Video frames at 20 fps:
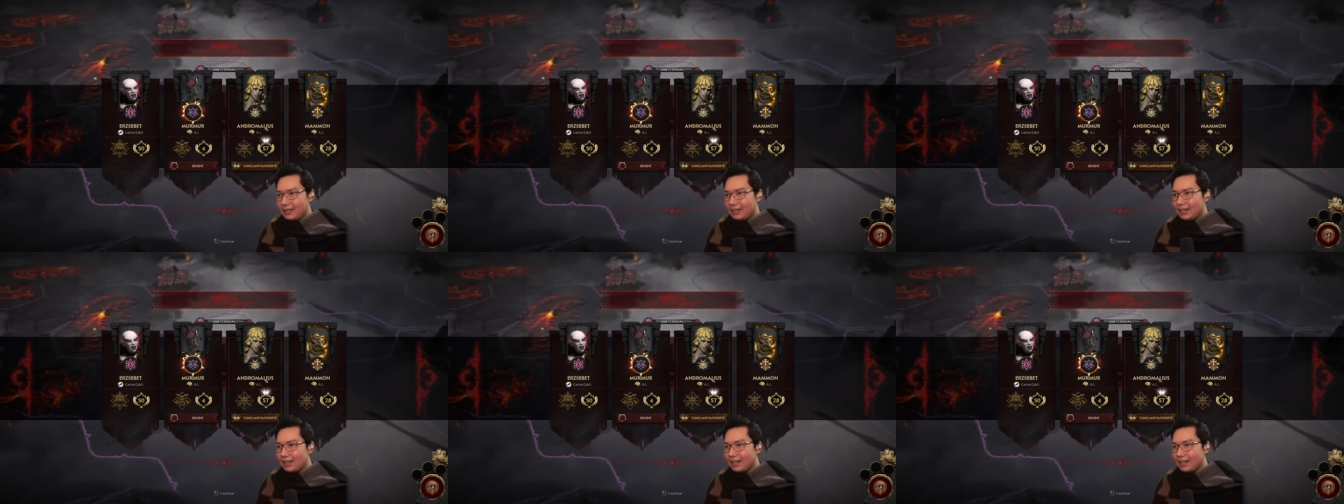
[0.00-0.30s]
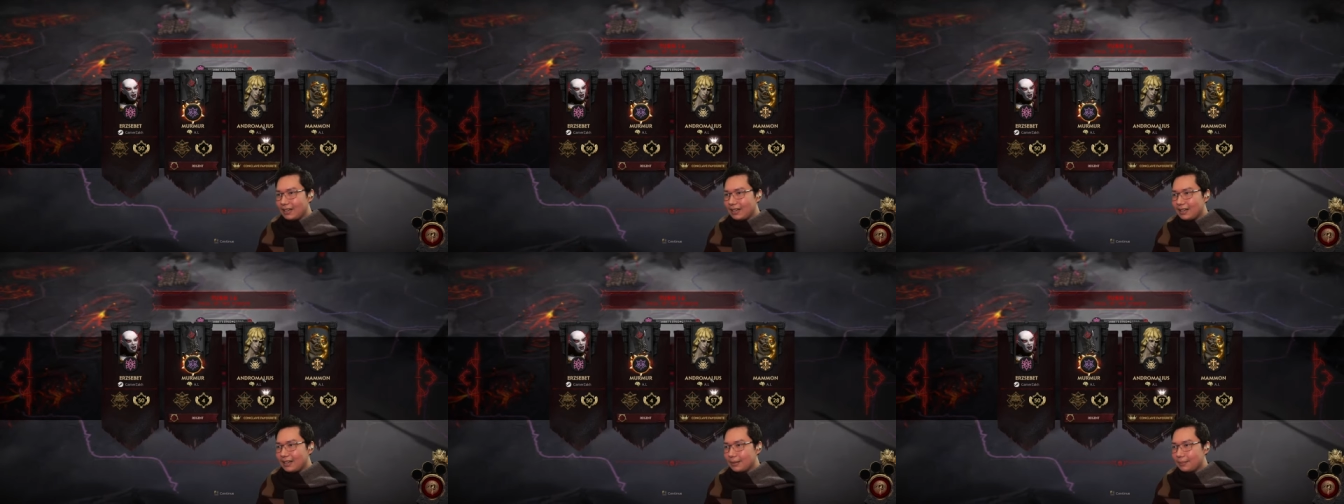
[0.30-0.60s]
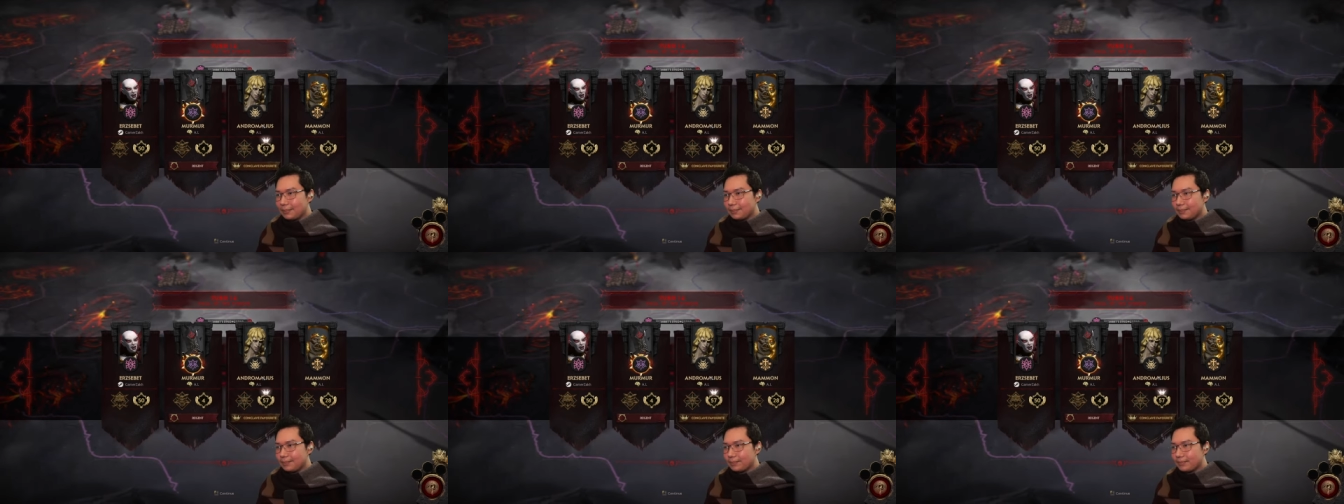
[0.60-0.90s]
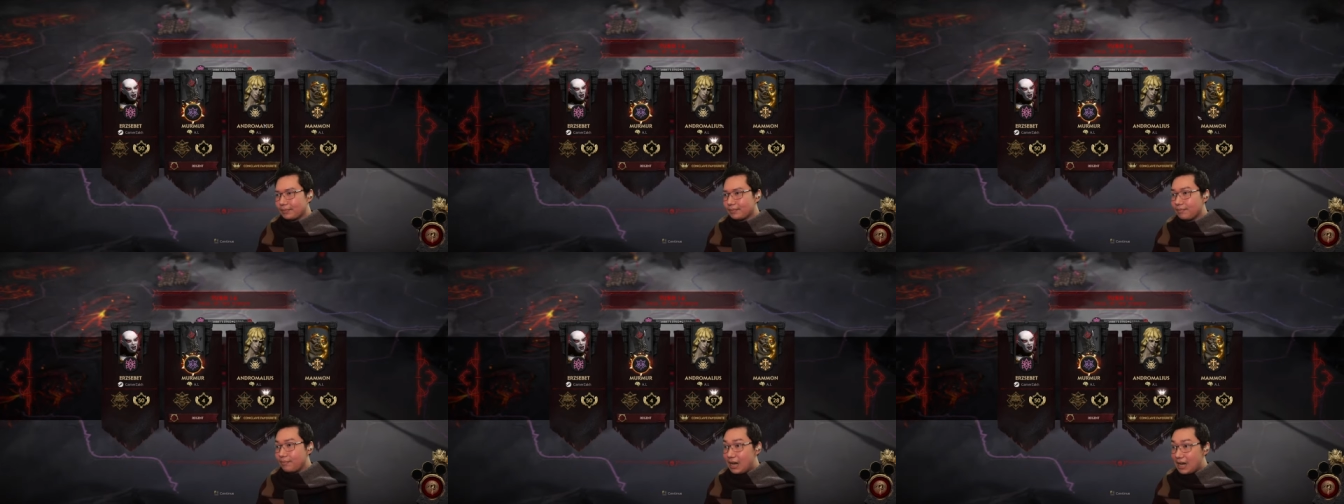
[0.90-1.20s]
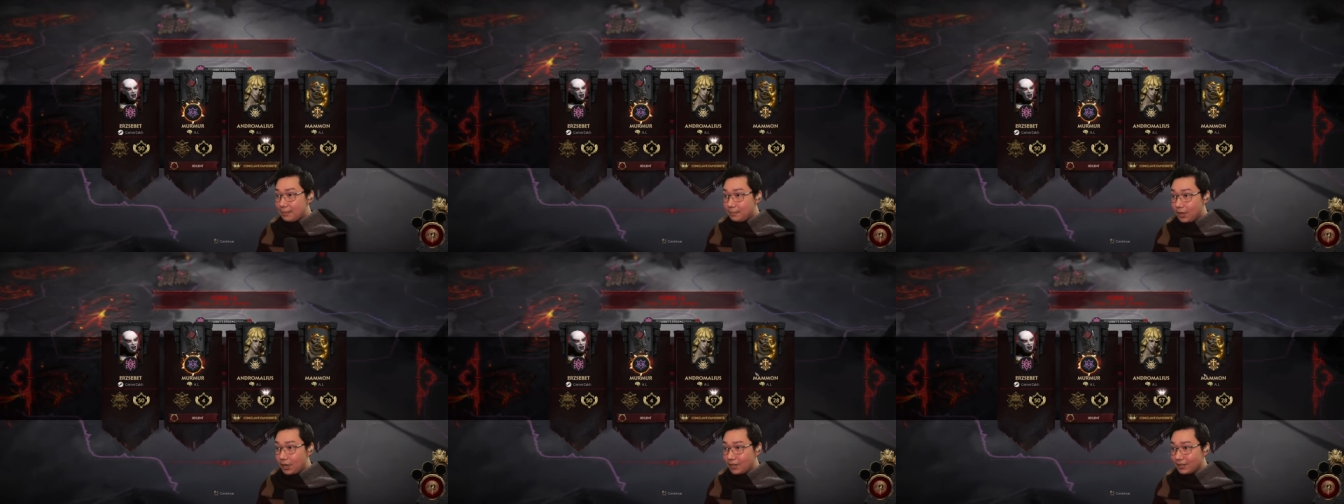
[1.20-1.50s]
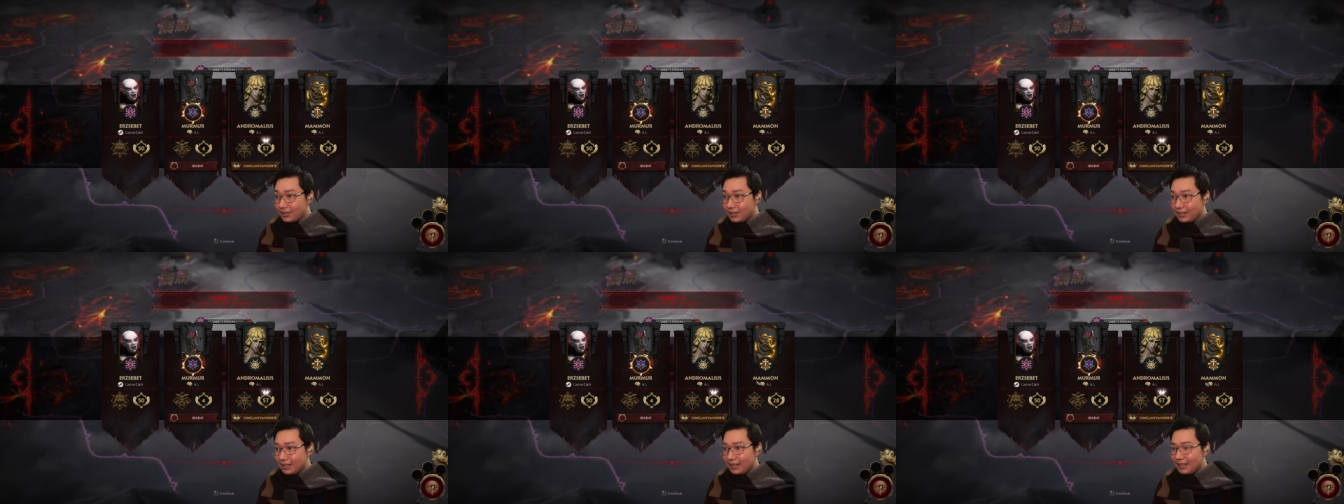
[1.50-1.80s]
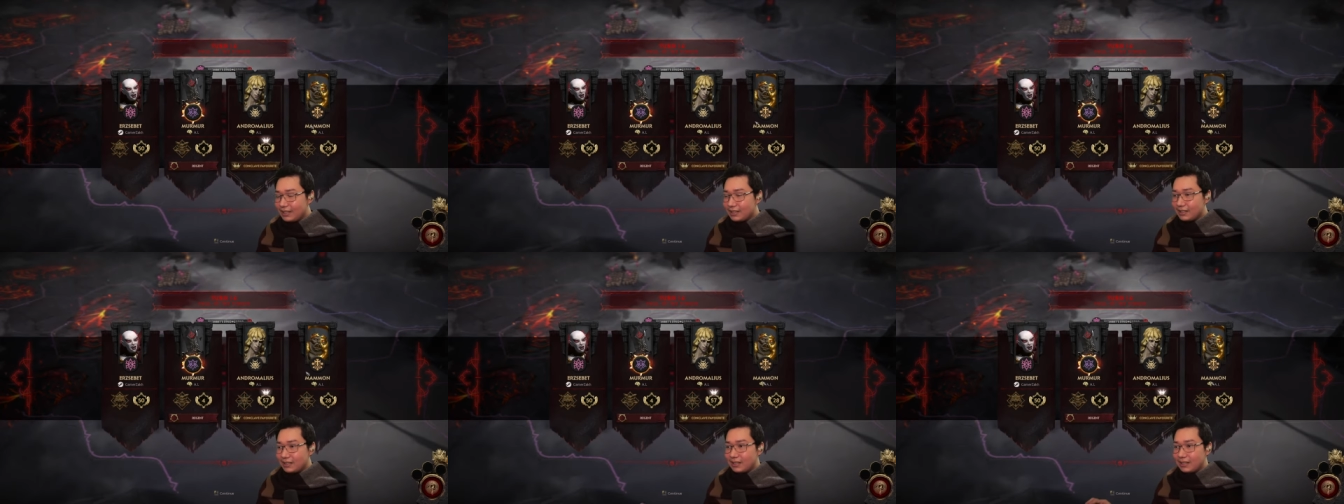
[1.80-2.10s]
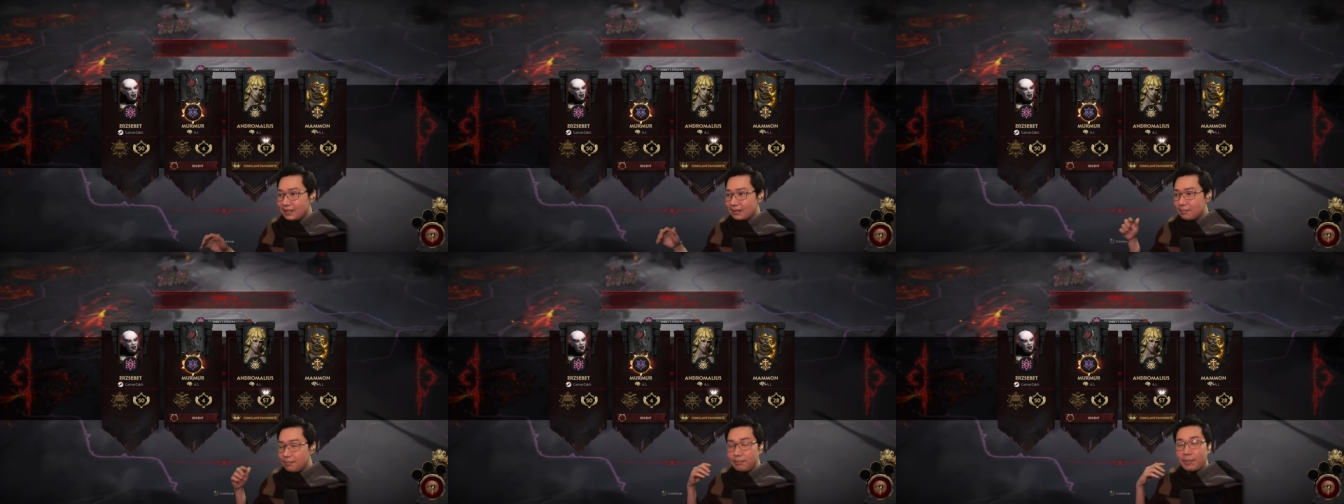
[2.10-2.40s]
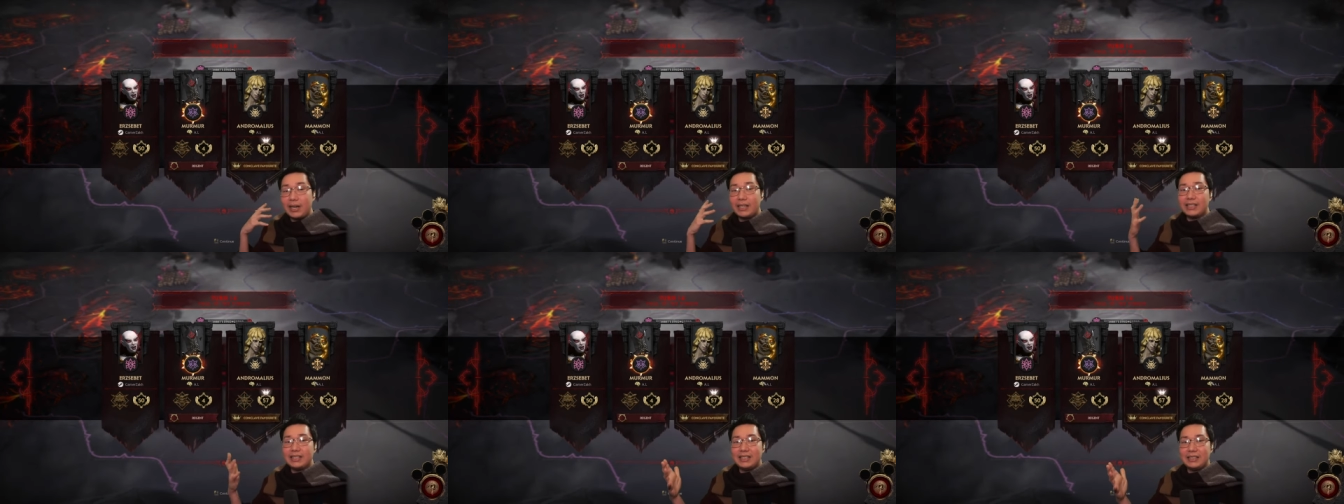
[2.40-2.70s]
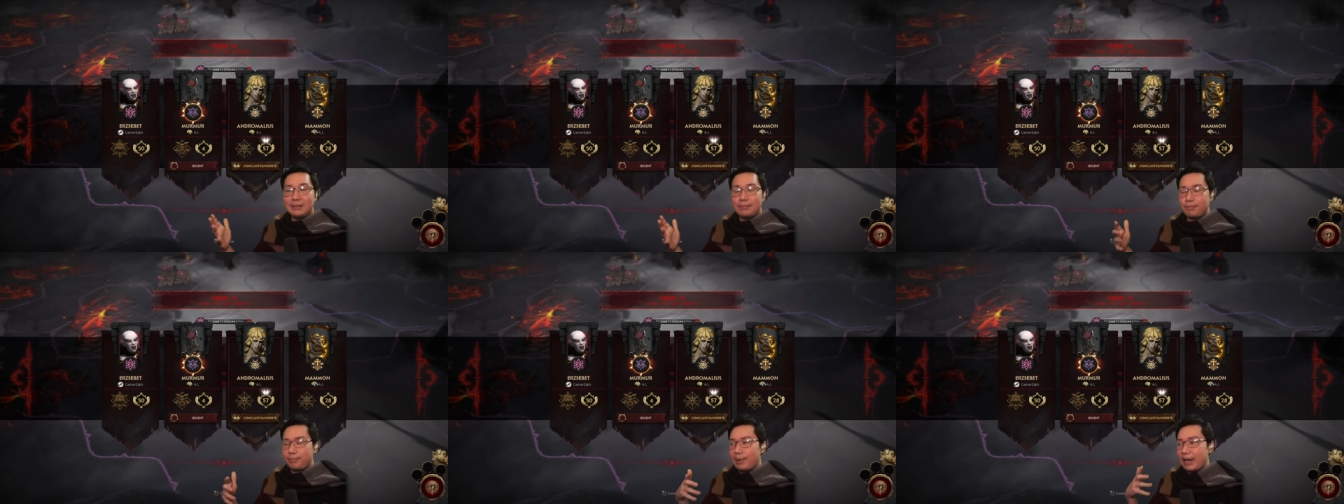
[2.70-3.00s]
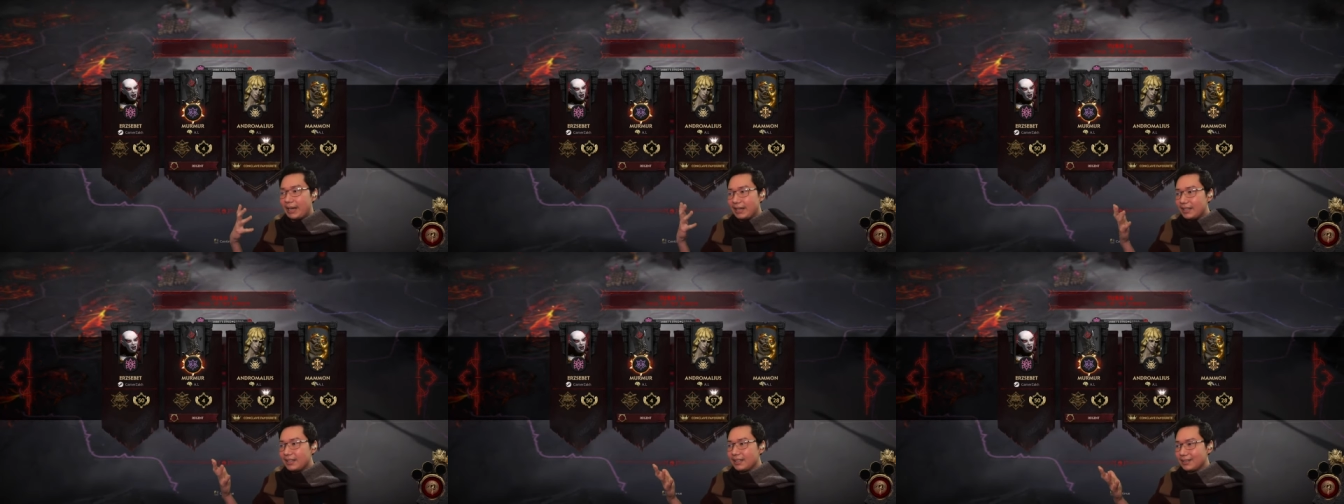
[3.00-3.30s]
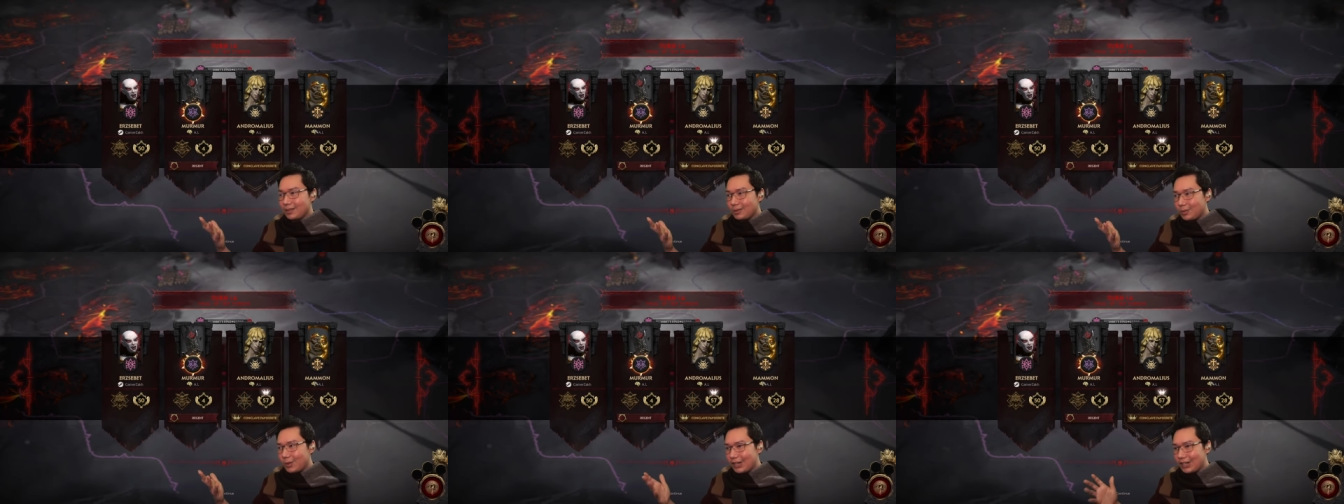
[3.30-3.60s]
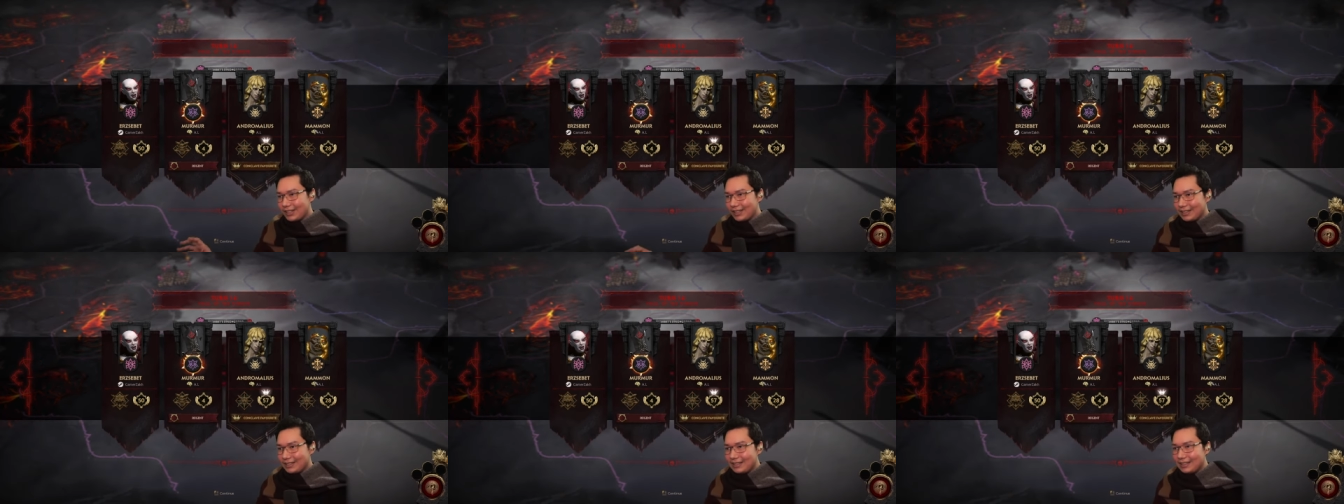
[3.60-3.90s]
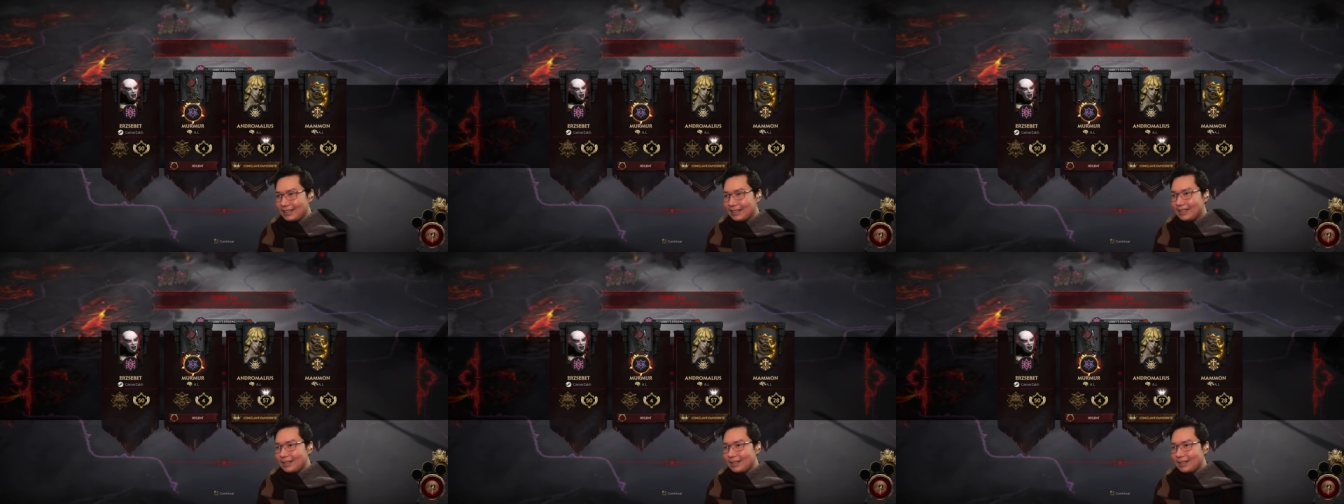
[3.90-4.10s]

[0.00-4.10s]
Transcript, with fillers: Um, Mammon is the money banker one.